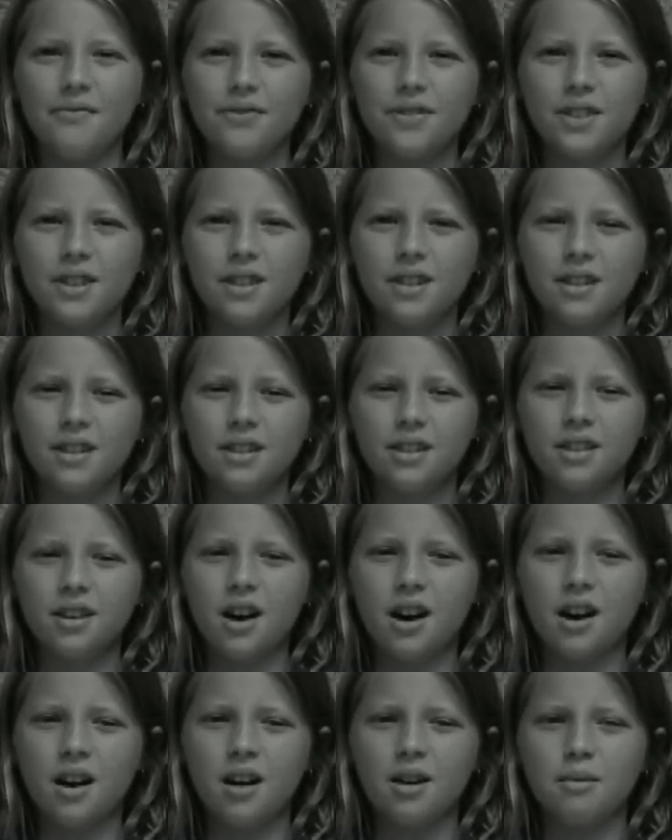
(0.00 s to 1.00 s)
and Fun
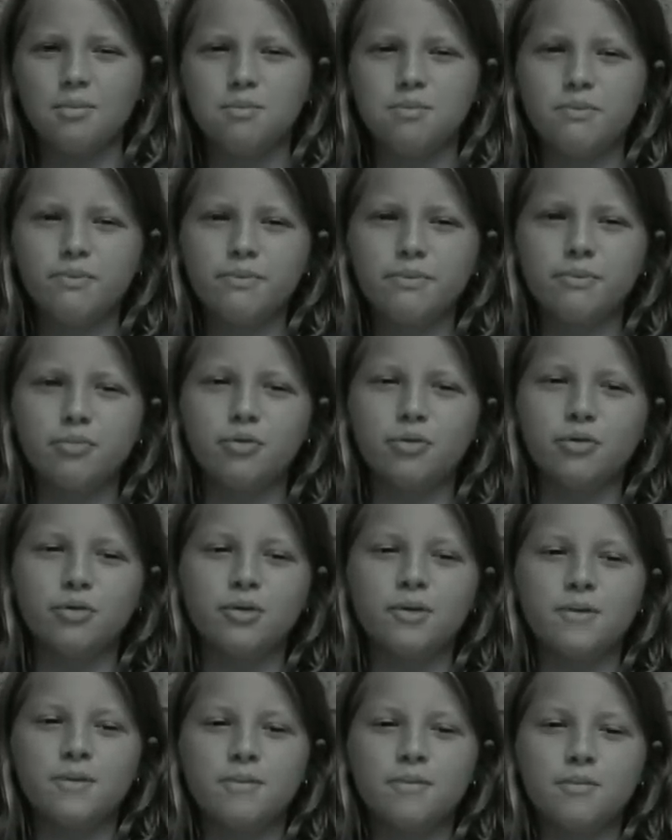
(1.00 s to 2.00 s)
and they're
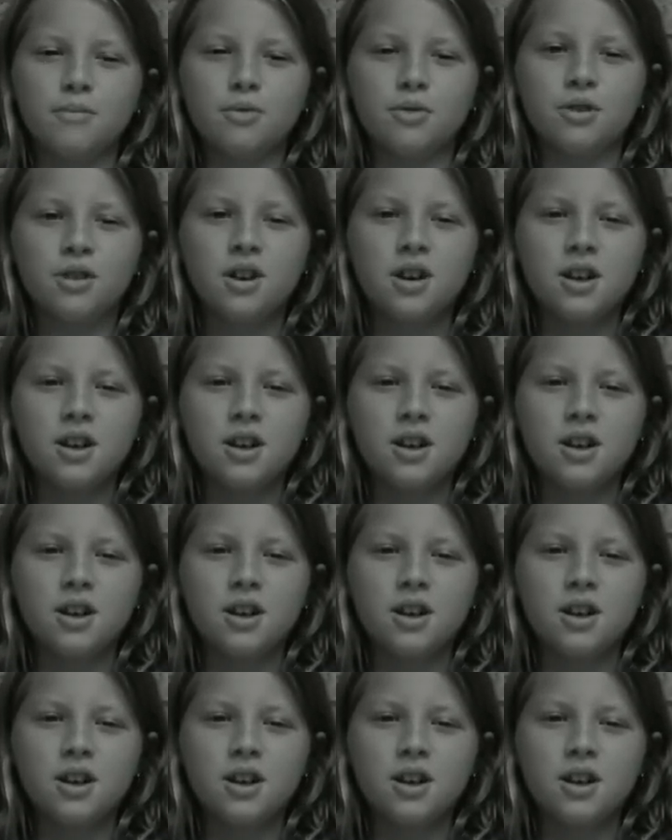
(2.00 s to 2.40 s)
really explain,